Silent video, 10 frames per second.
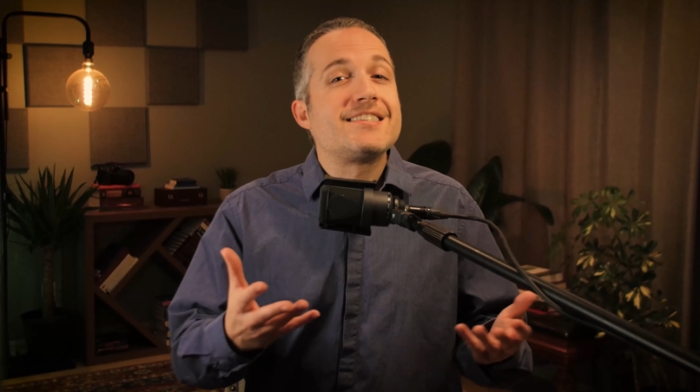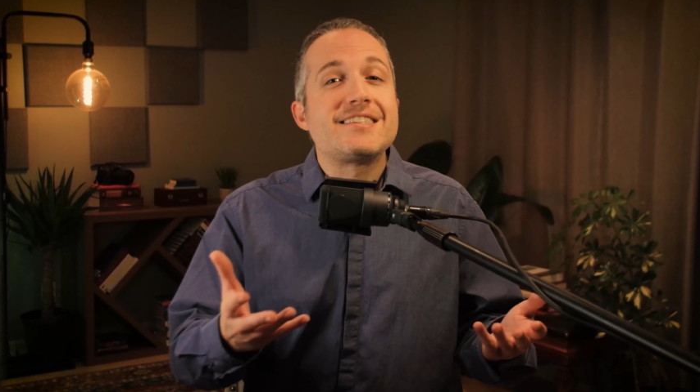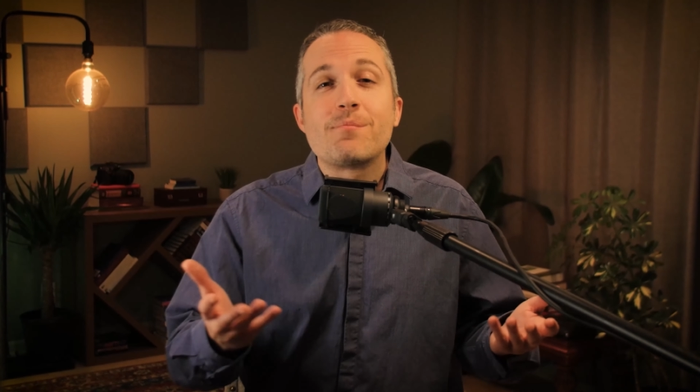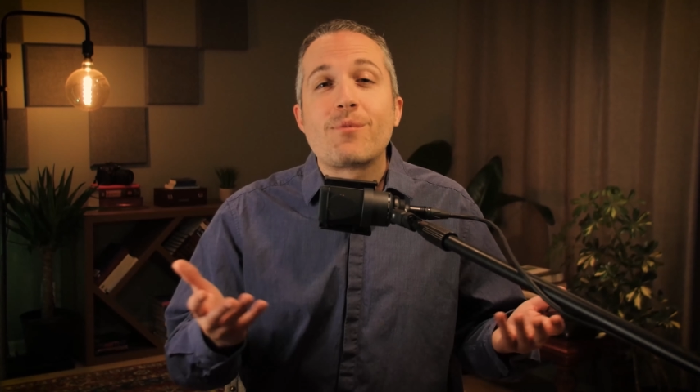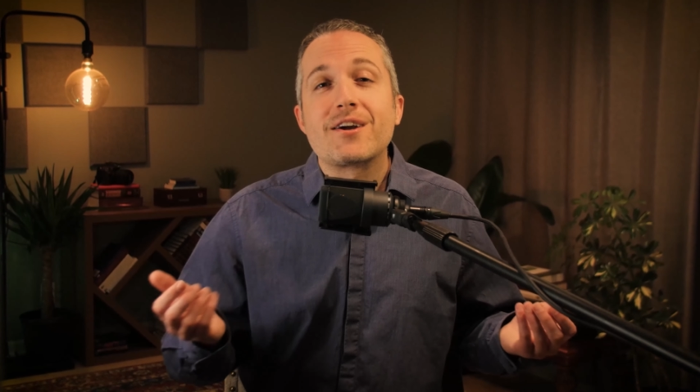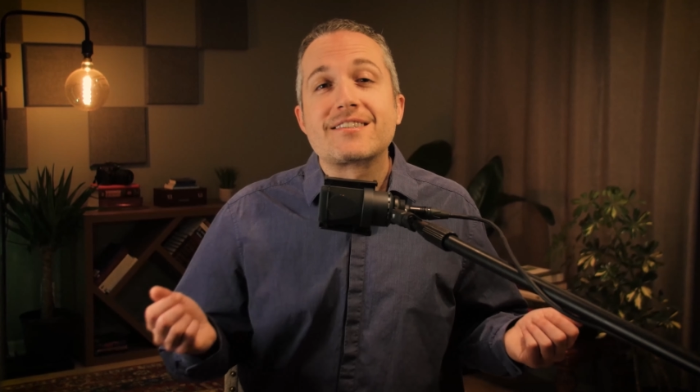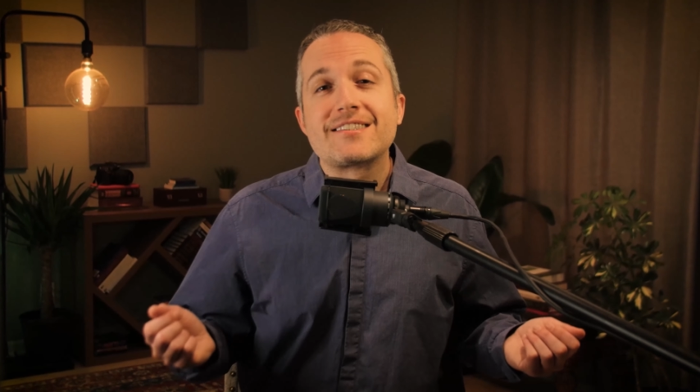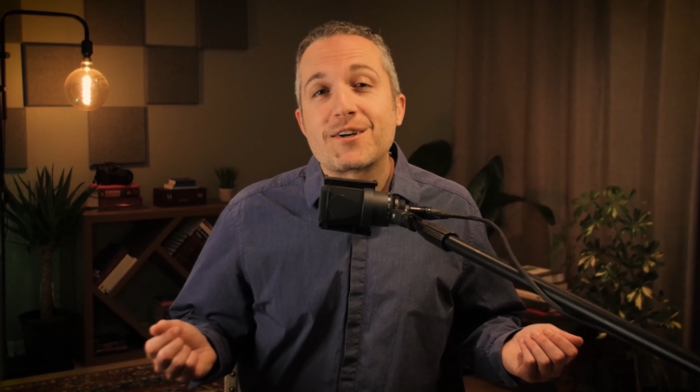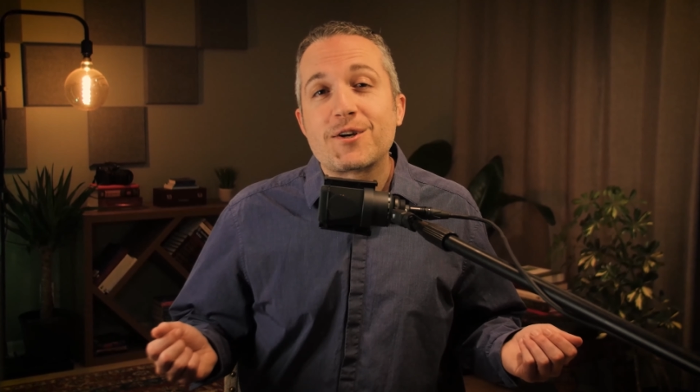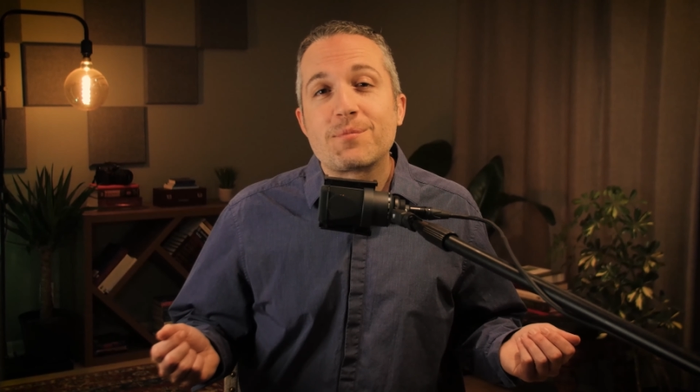say Mark
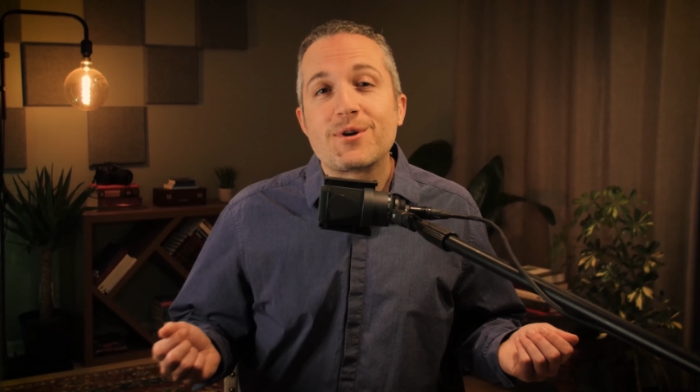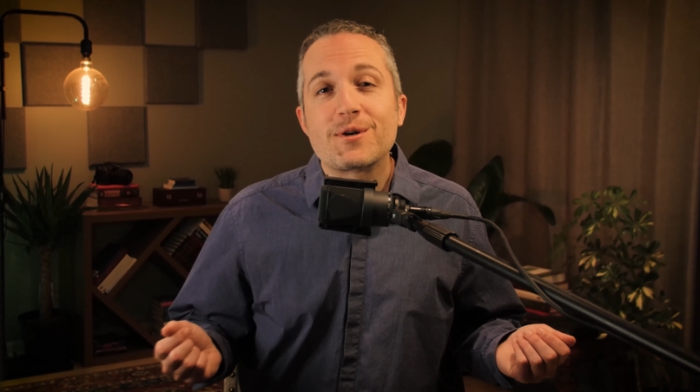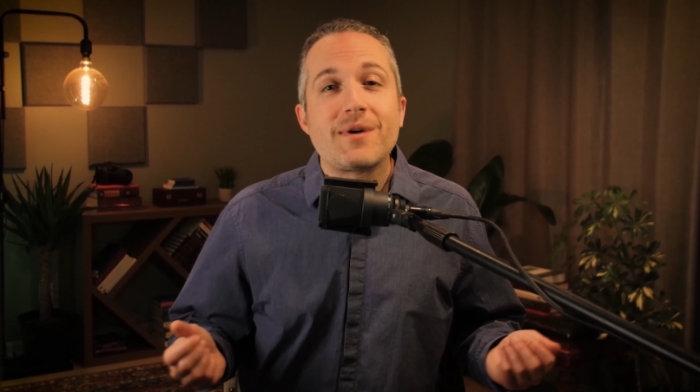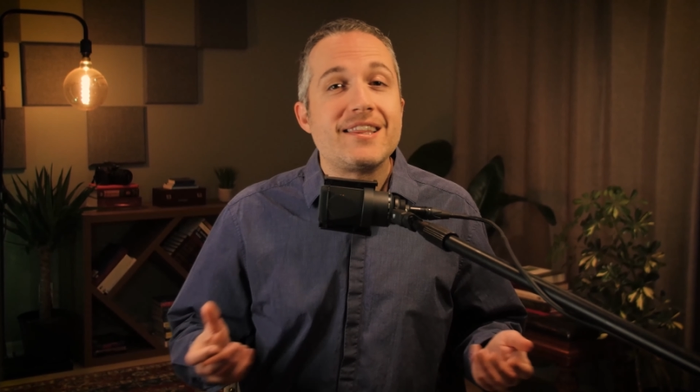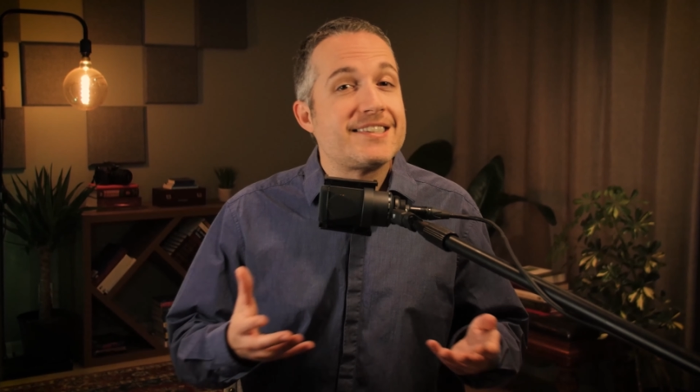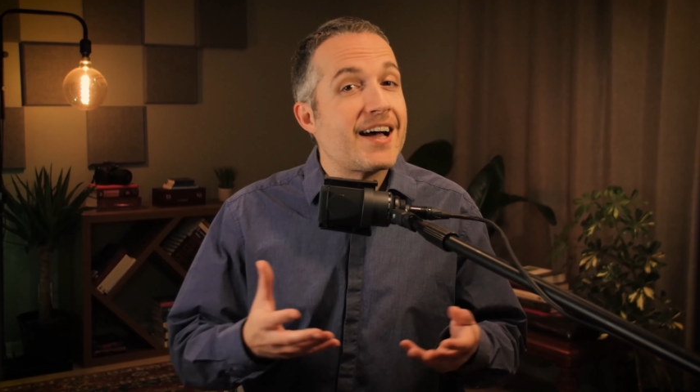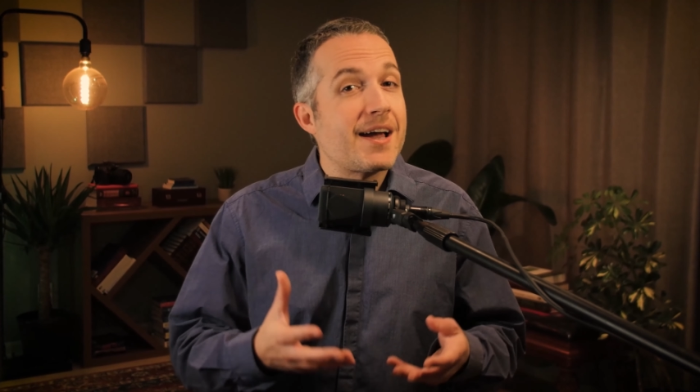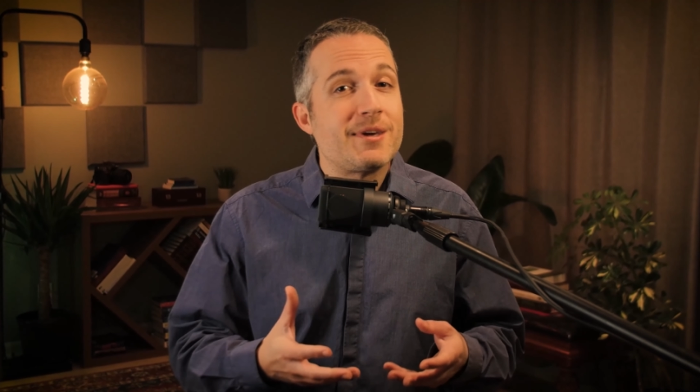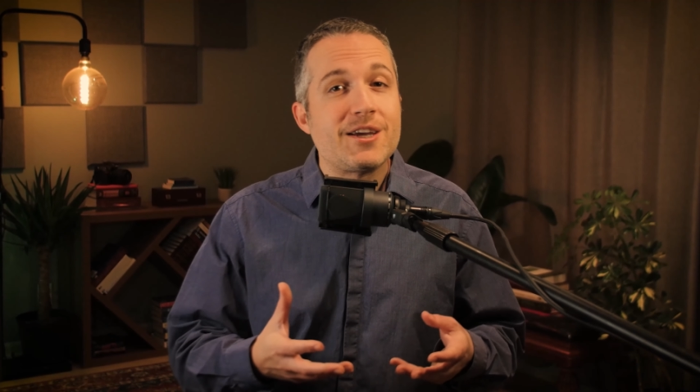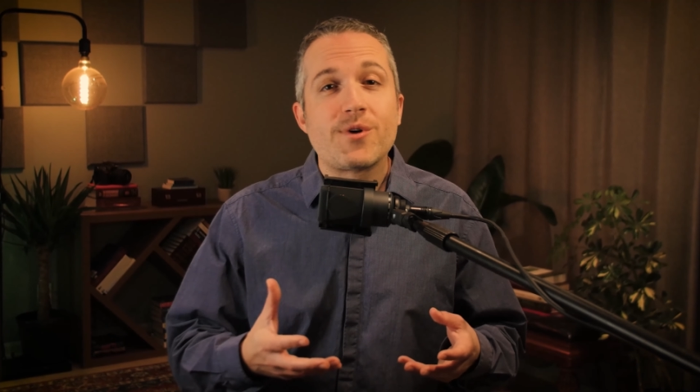Zuckerberg, by the
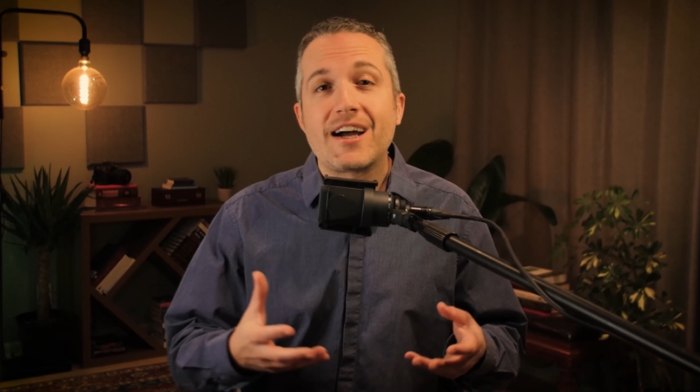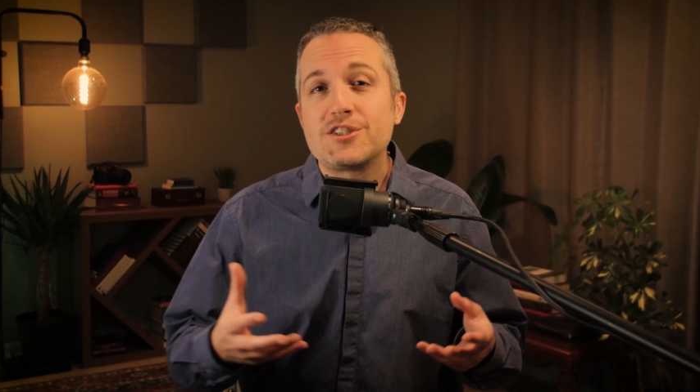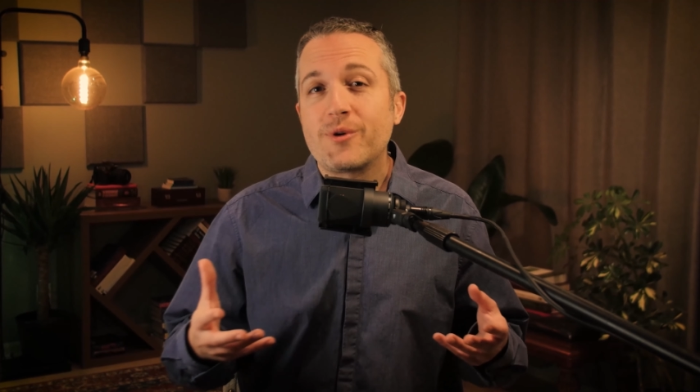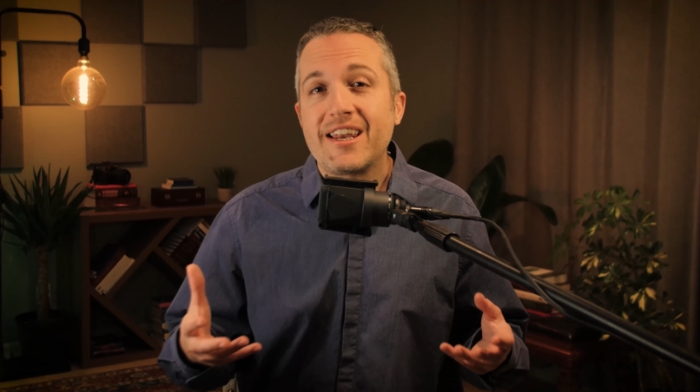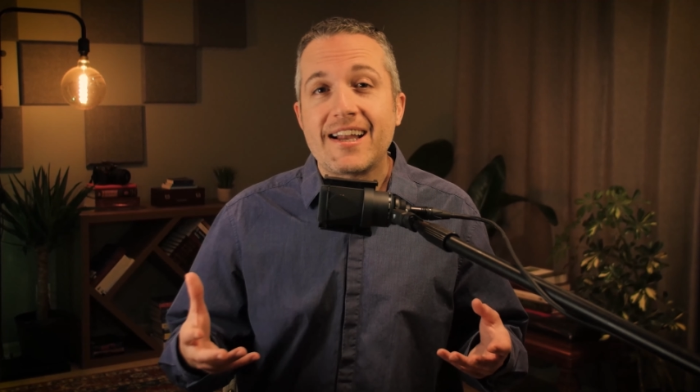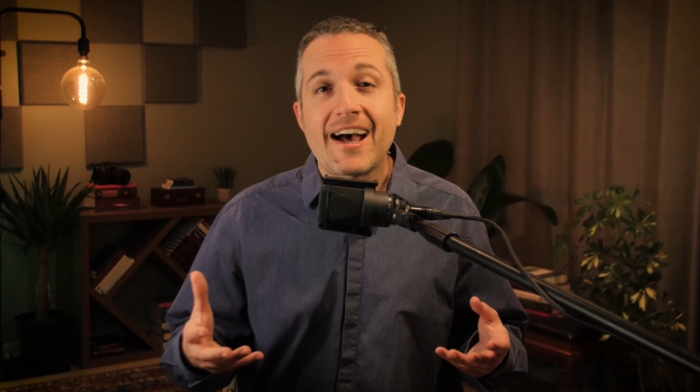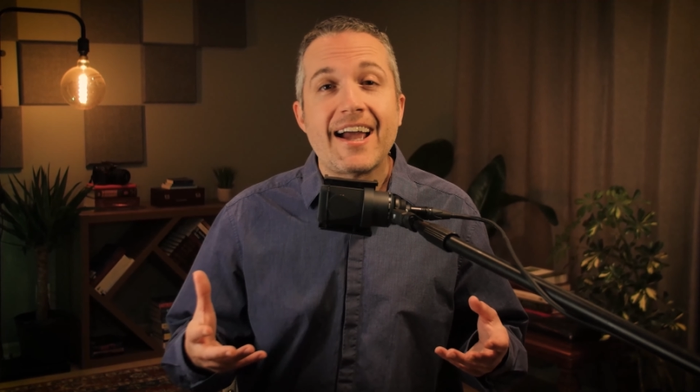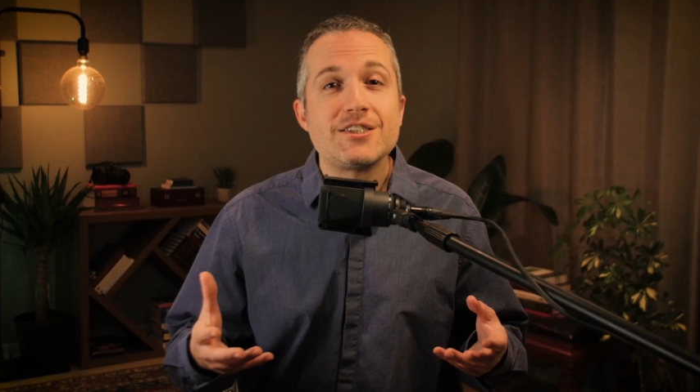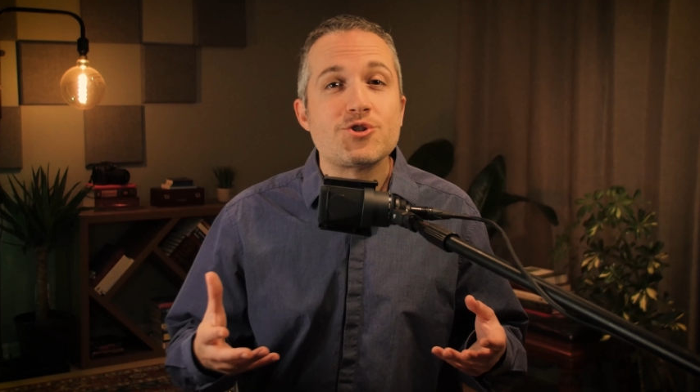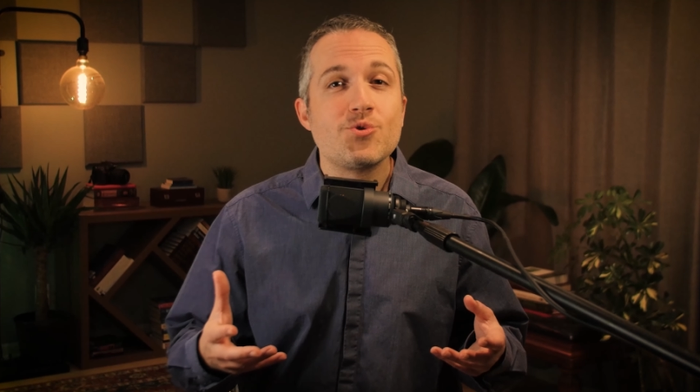time he graduated
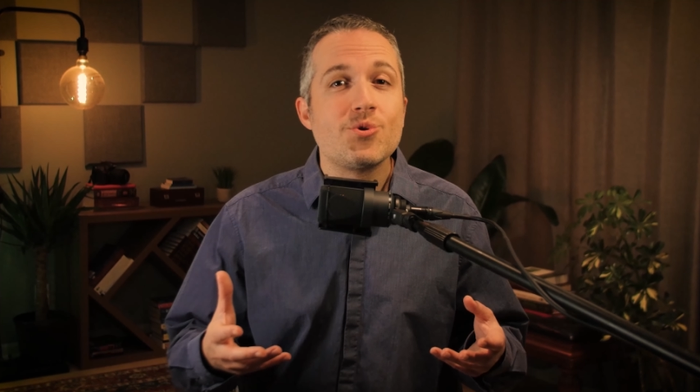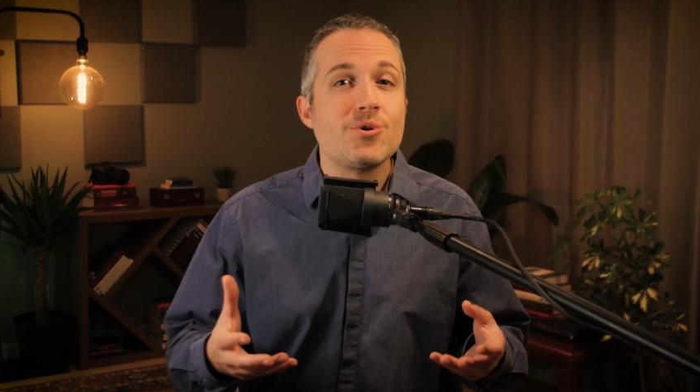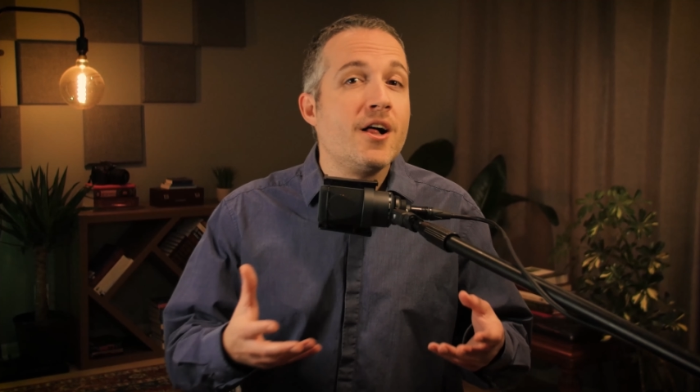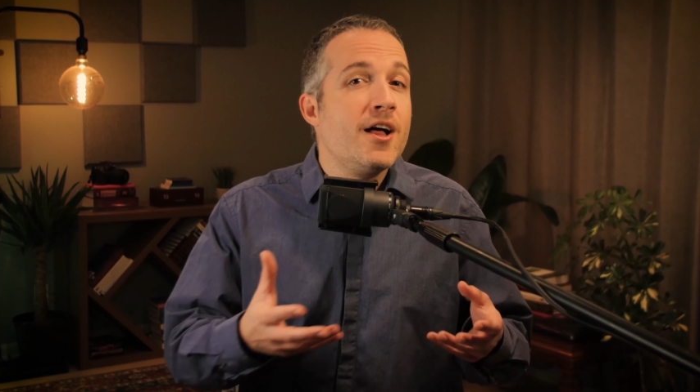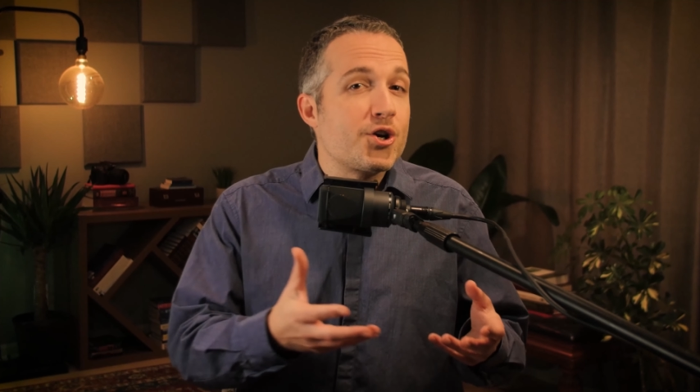high school,